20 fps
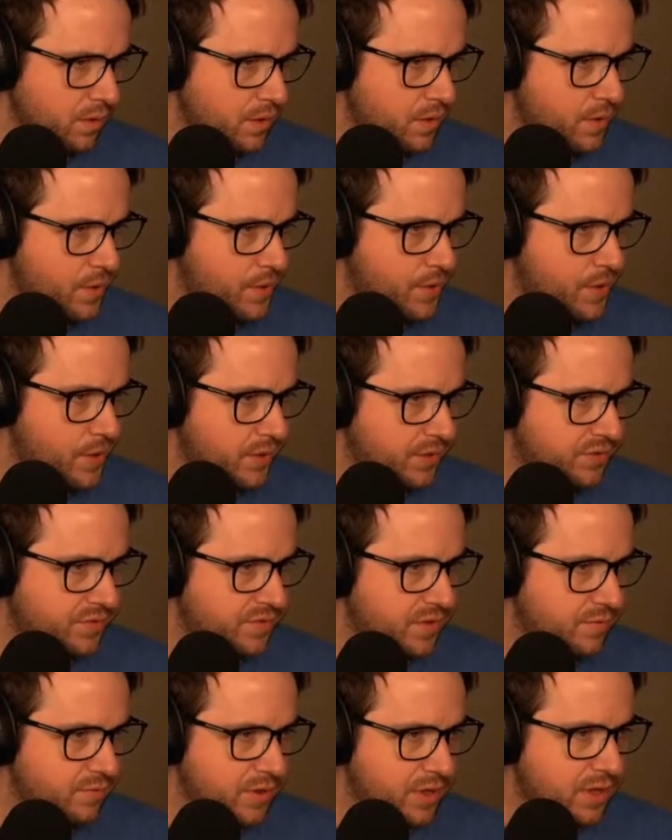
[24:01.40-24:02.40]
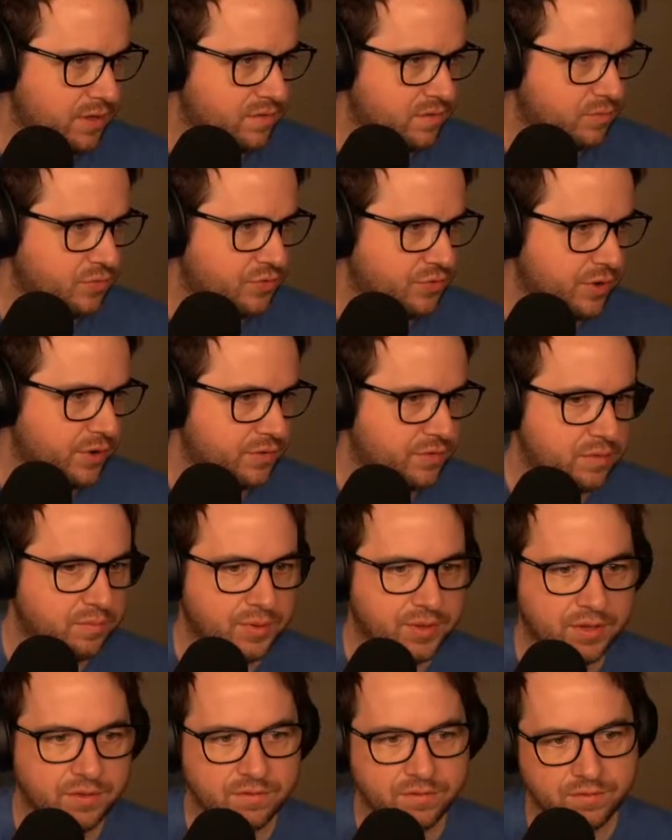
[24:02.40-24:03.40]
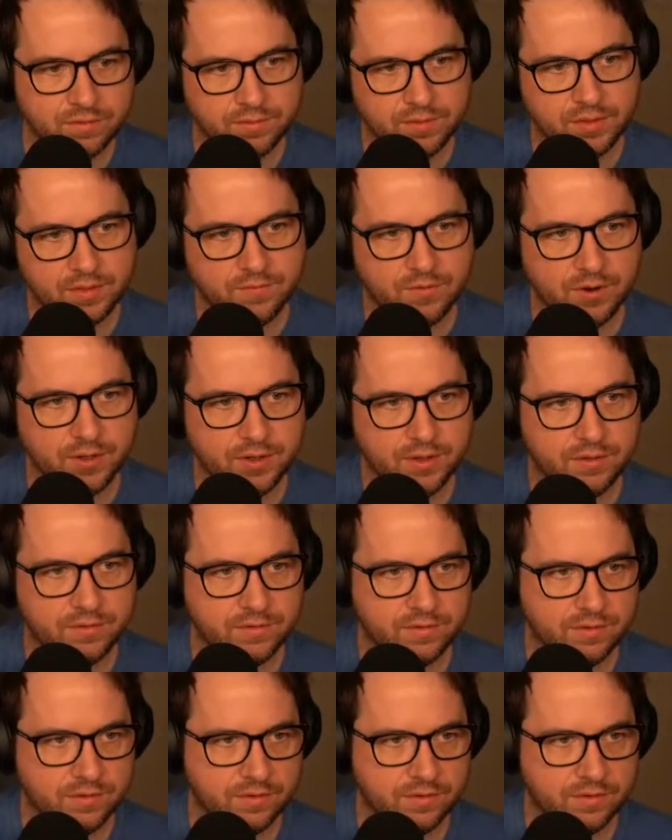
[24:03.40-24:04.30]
Let's see if we can get some structs in place at the very least.